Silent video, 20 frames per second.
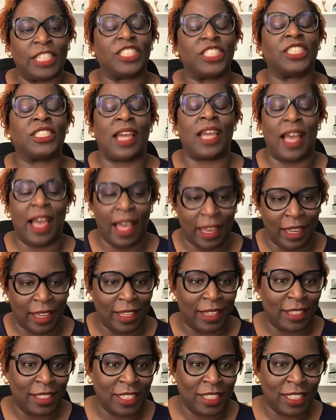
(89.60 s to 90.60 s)
a
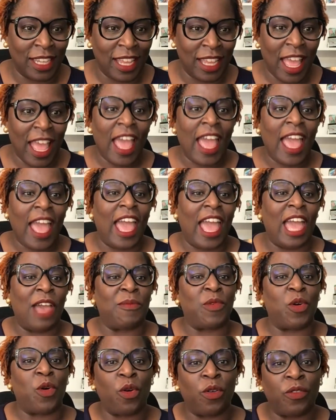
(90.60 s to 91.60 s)
challenge.
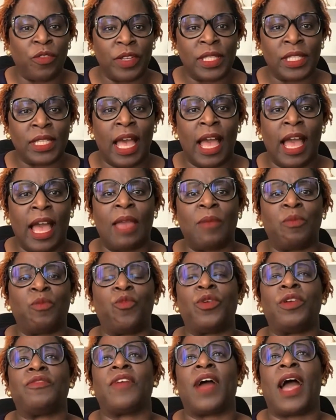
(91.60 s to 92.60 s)
Over
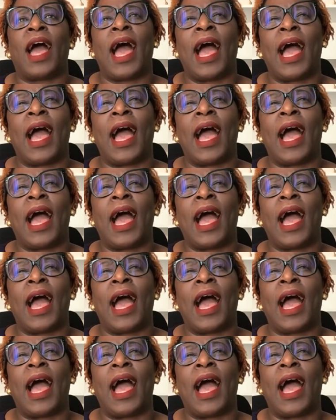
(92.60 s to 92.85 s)
time, we've